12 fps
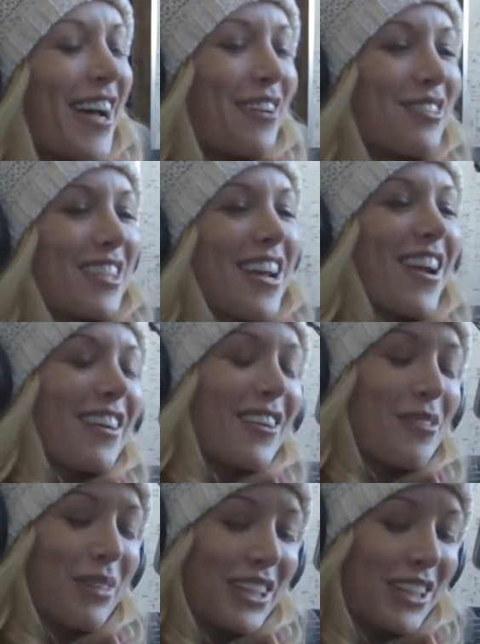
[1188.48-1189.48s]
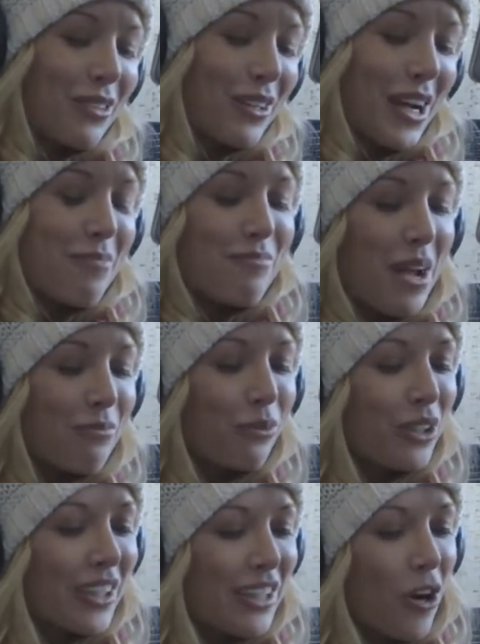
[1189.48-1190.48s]
And I'm standing there, I'm like, you know what, I'm
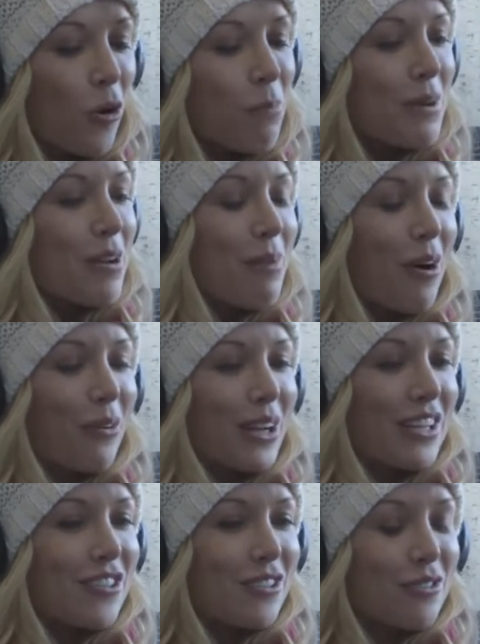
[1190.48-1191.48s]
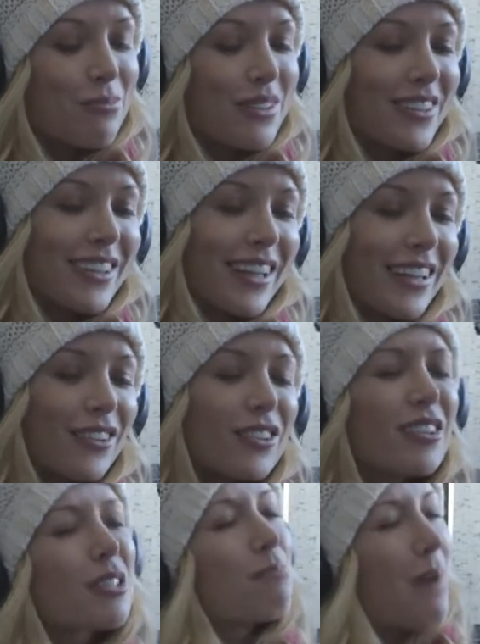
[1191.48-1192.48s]
really open about what I do, but it
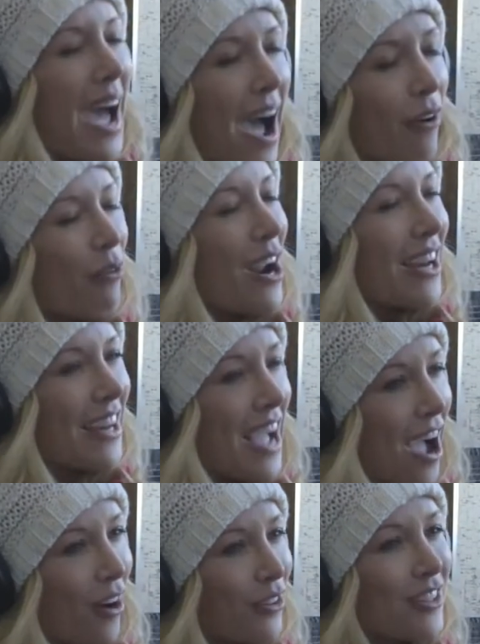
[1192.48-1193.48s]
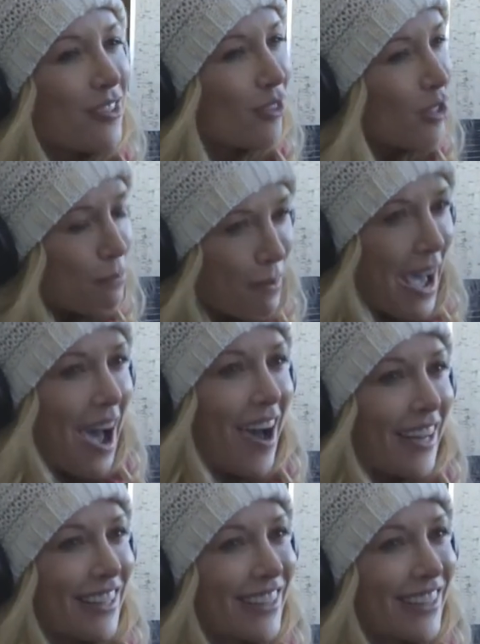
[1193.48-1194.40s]
looks bad right now. This looks bad.